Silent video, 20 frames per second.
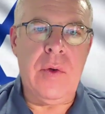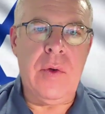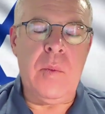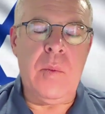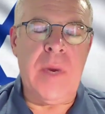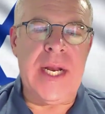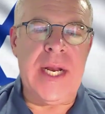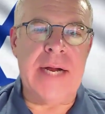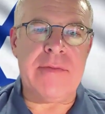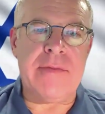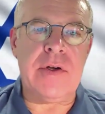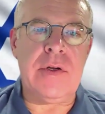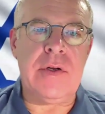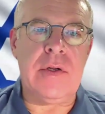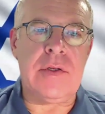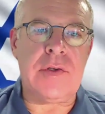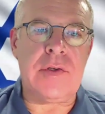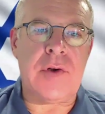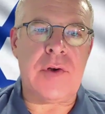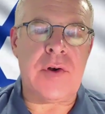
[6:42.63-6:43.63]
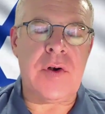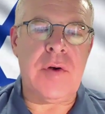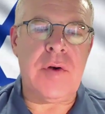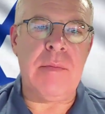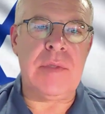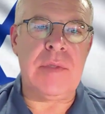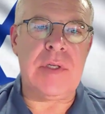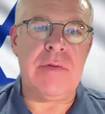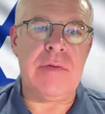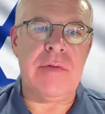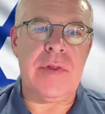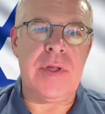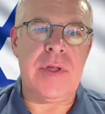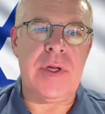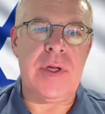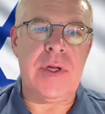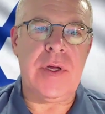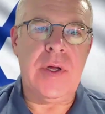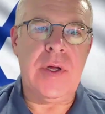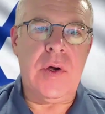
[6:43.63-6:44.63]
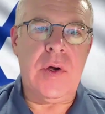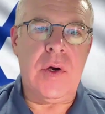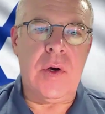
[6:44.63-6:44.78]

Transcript: whatever terms of the